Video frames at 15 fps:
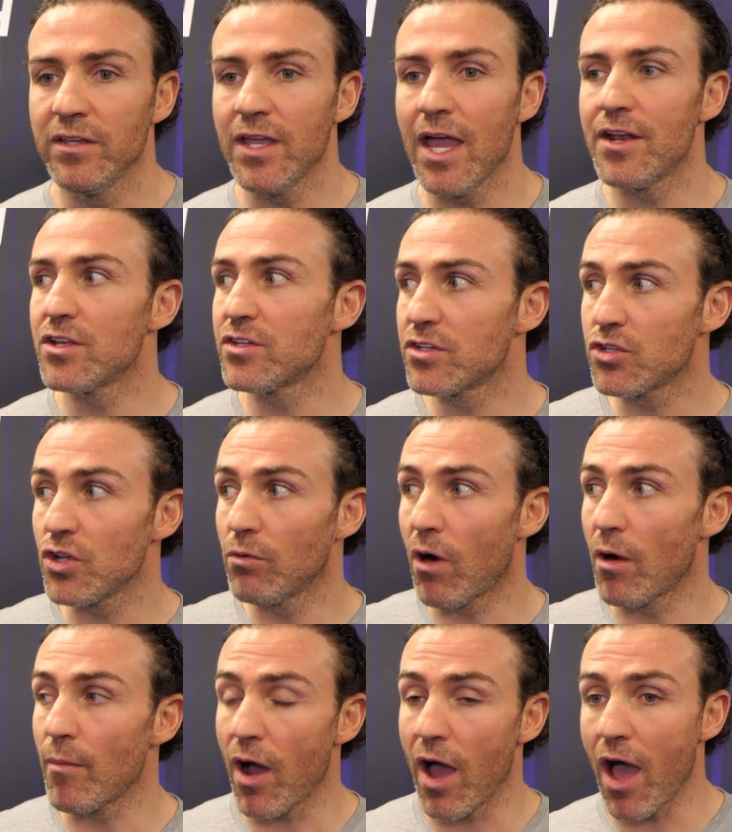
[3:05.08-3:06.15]
Yeah, do you know
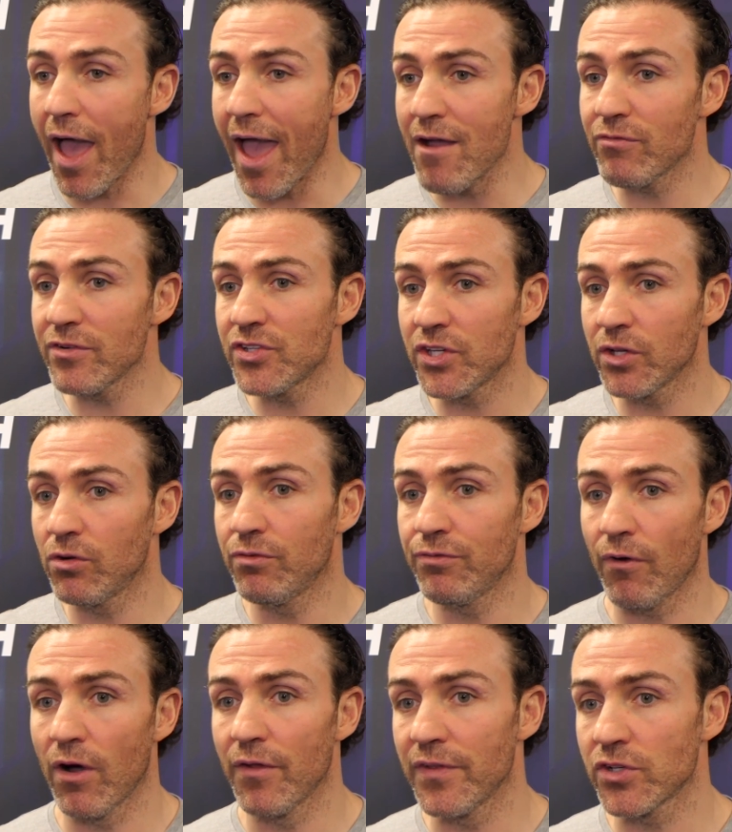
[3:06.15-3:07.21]
what? Every single
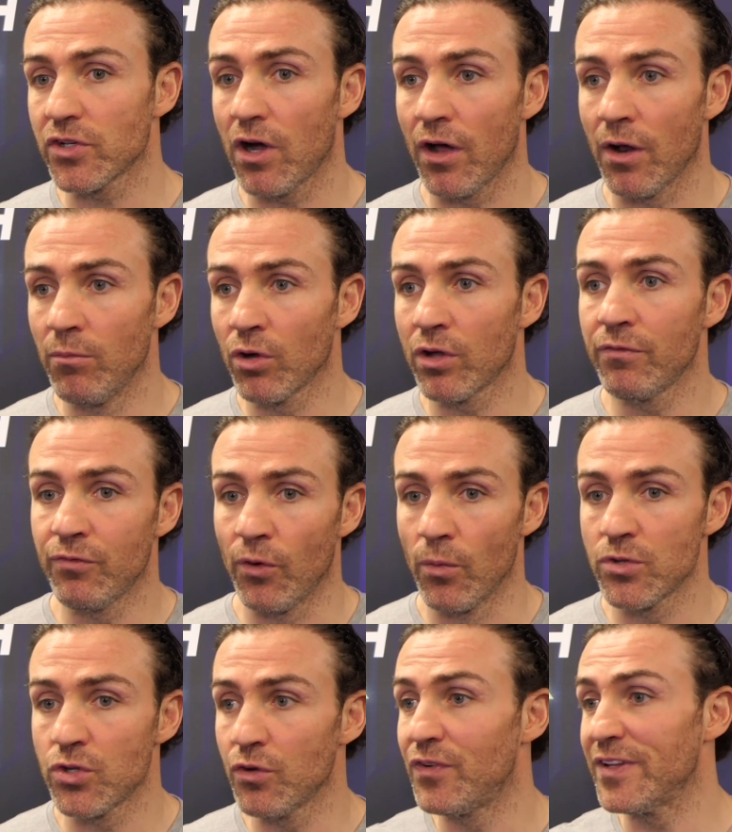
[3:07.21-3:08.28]
fight on this card I'm looking
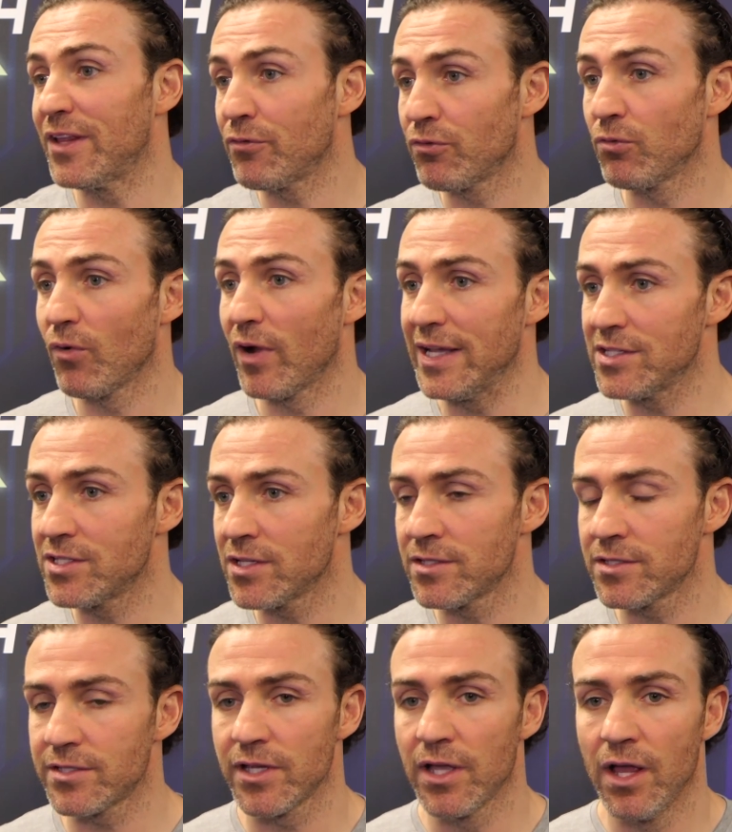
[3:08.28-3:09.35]
forward to for different
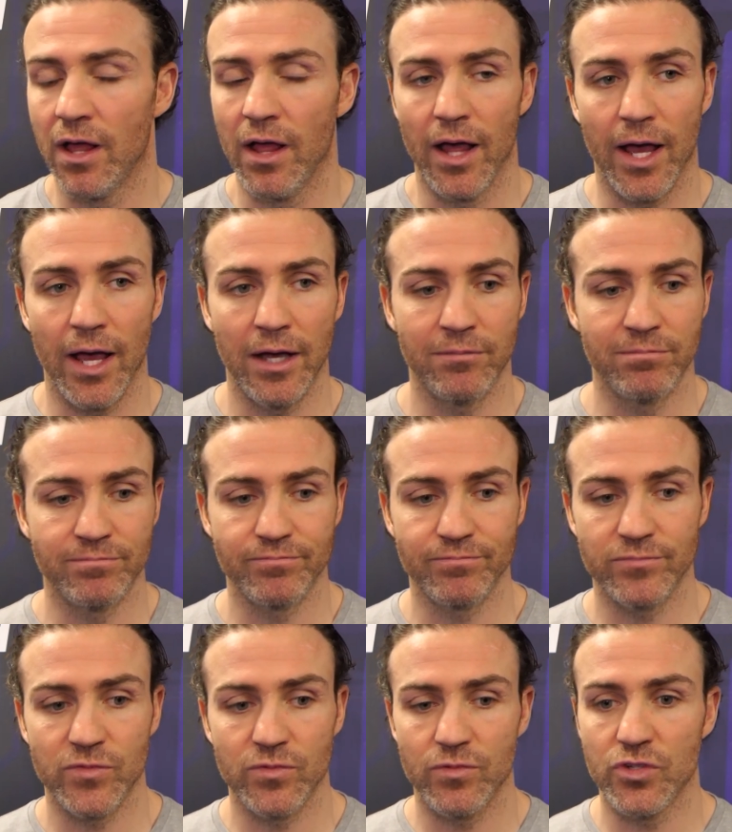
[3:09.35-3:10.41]
reasons.
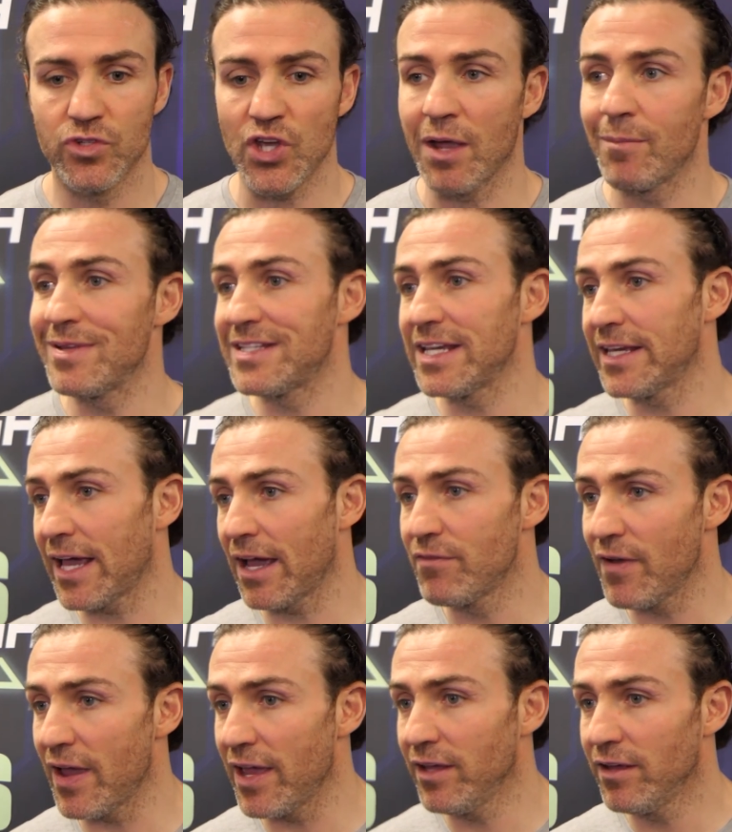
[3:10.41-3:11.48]
Jamie
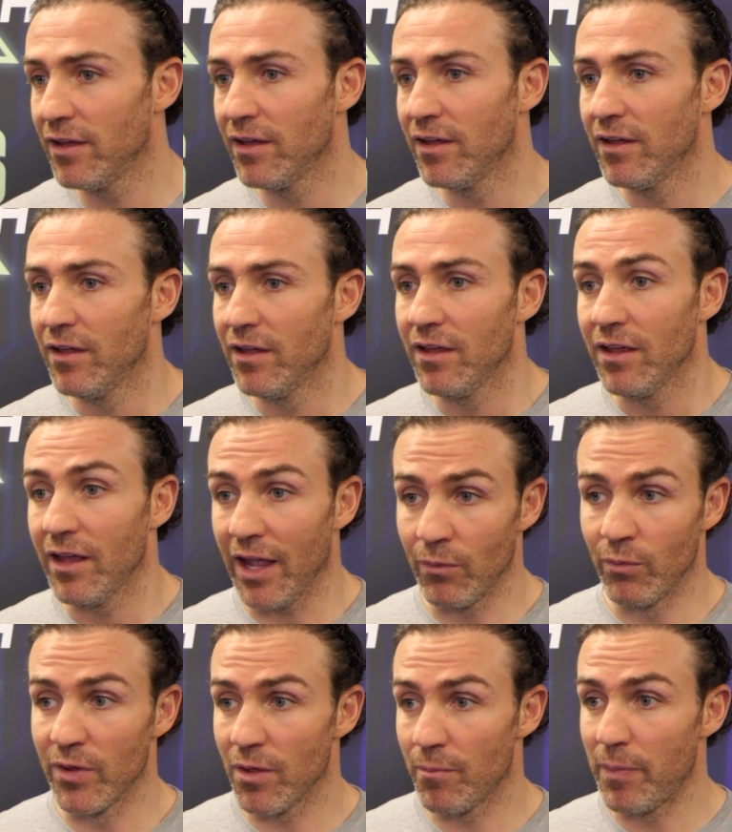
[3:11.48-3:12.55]
ZKV
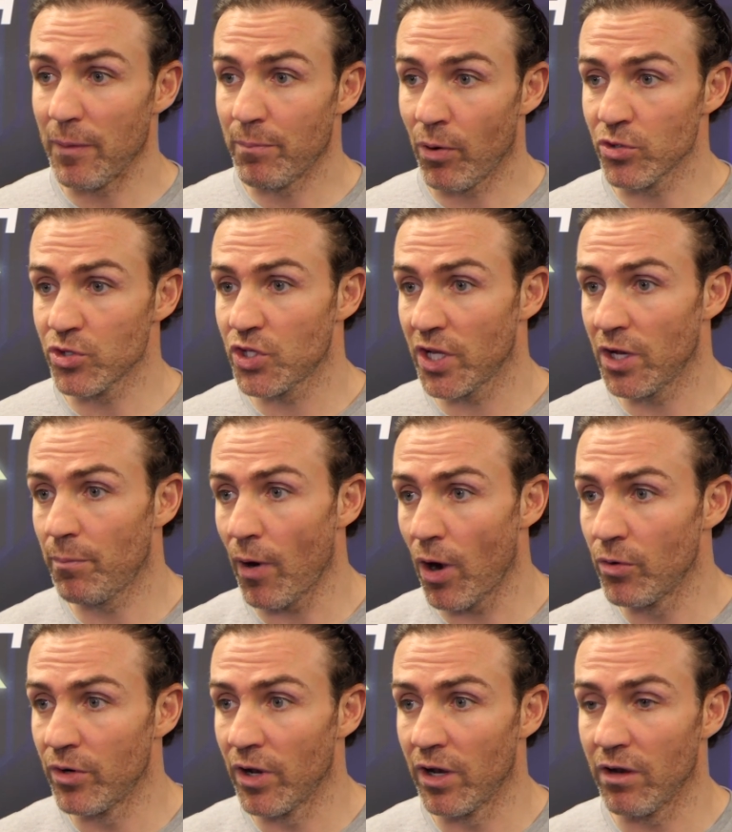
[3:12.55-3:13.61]
in with a big punching
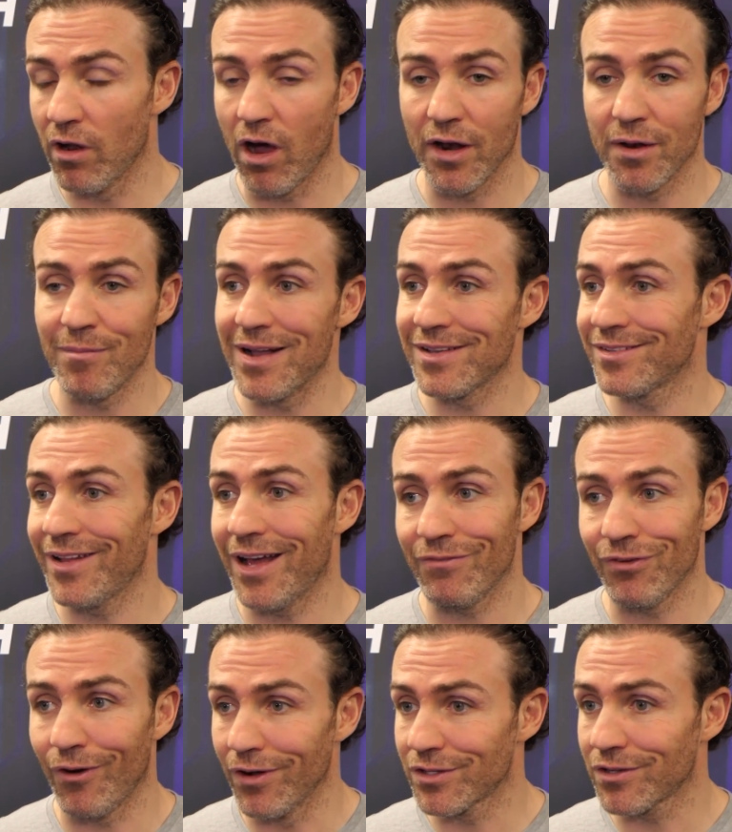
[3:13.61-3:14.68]
opponent. I'd imagine that
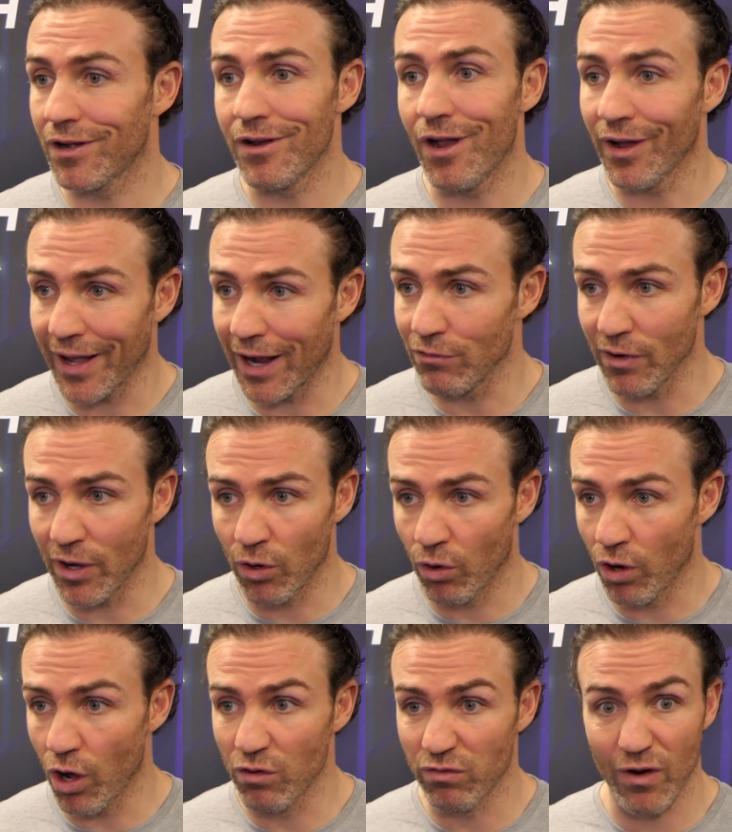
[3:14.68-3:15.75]
fight's got knockout written
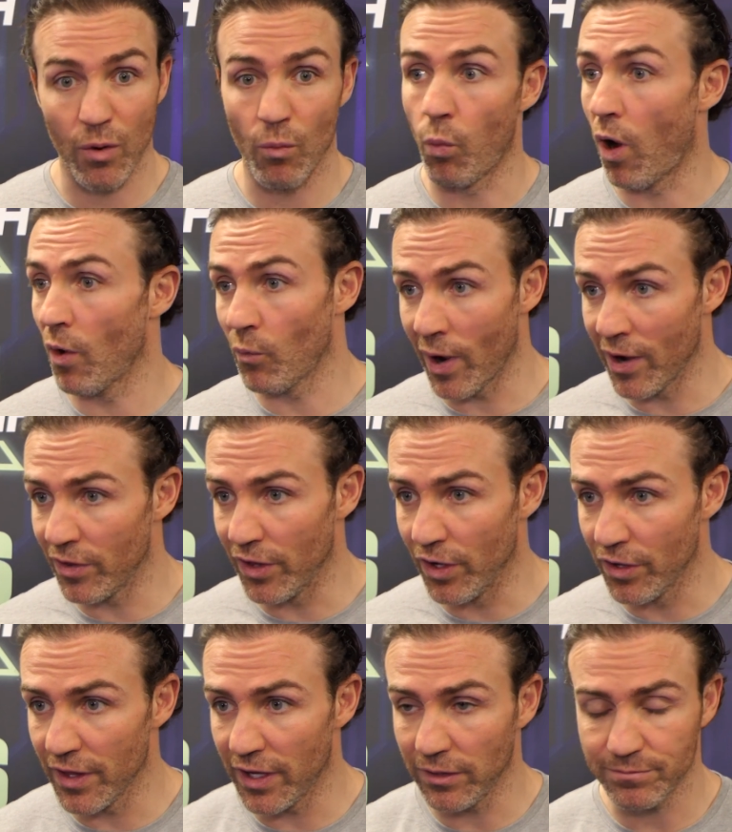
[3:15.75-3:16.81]
all over it one way or the
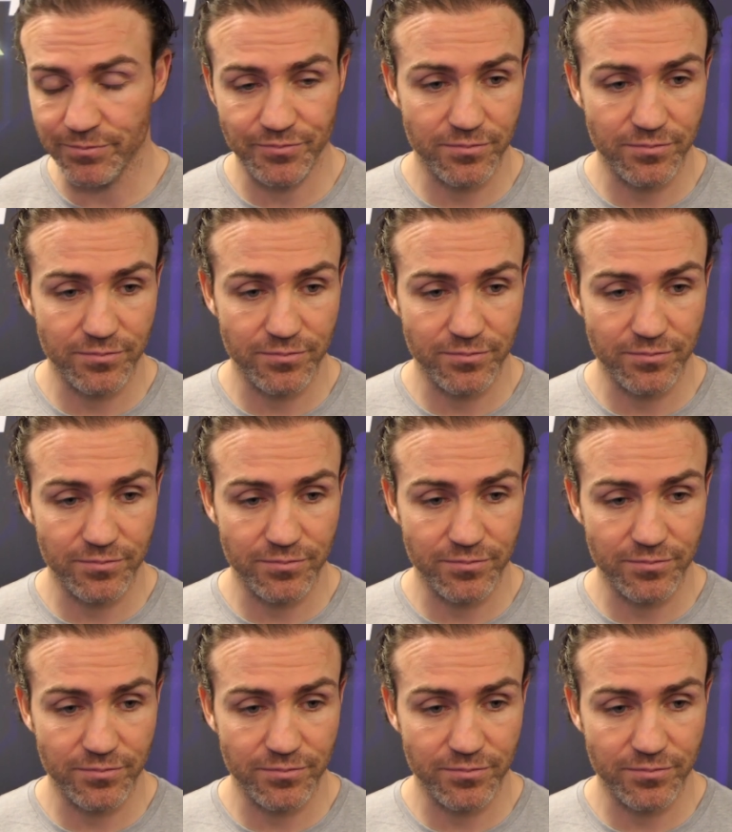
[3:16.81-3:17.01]
other.